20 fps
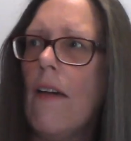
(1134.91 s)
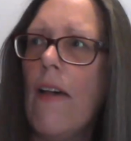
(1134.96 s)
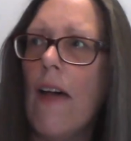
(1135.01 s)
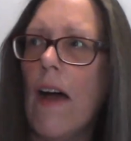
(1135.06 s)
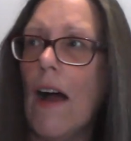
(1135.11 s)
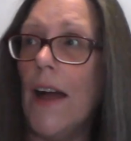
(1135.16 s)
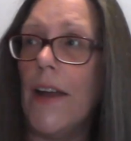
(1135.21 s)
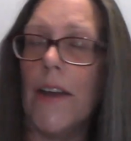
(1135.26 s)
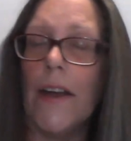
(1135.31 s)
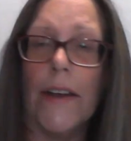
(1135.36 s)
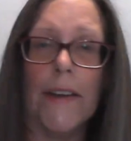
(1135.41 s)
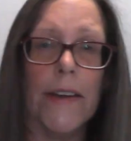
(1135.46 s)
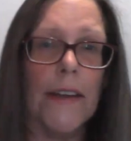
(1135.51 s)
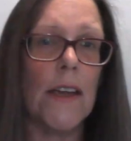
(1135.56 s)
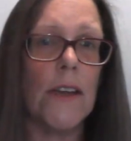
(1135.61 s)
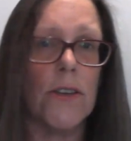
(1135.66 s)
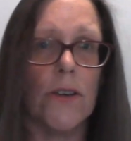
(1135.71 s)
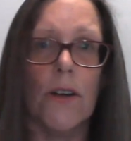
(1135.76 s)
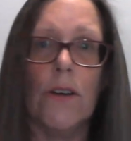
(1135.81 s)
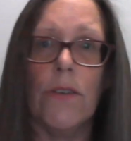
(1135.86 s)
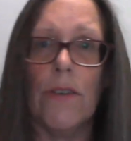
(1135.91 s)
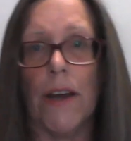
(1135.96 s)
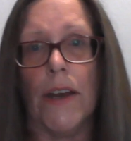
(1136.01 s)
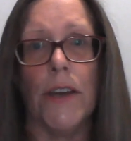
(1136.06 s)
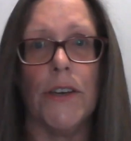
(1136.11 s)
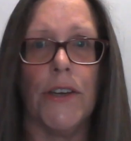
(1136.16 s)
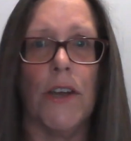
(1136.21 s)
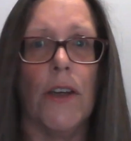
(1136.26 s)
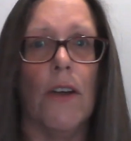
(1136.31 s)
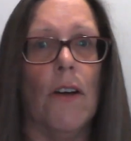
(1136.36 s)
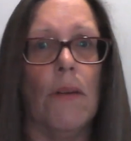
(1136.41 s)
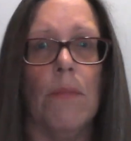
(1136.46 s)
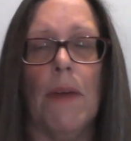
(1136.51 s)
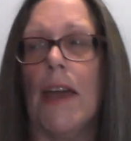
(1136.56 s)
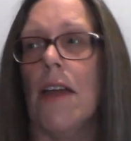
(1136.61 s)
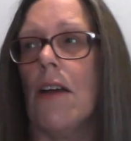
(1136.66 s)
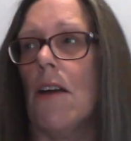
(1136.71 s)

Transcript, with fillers: I don't need your energy on me.